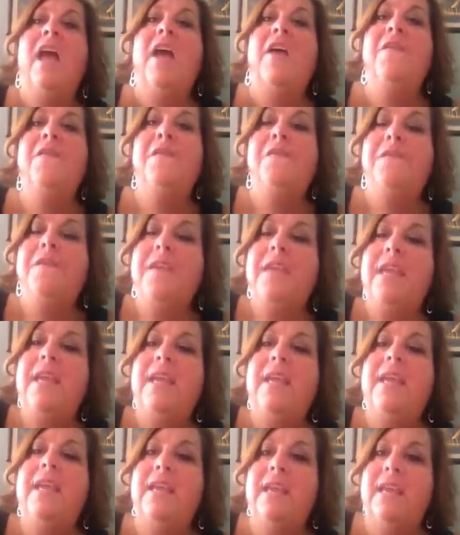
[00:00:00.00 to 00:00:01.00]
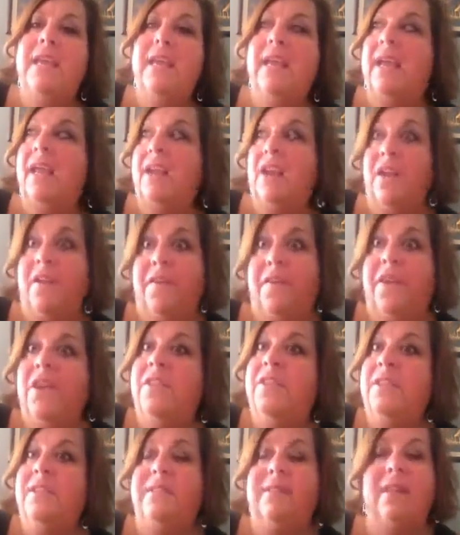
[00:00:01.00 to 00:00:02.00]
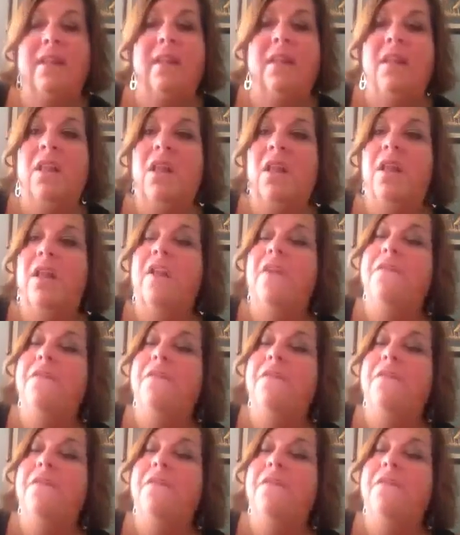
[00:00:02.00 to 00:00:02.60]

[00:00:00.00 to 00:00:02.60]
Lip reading: A fear, and I've heard this a lot,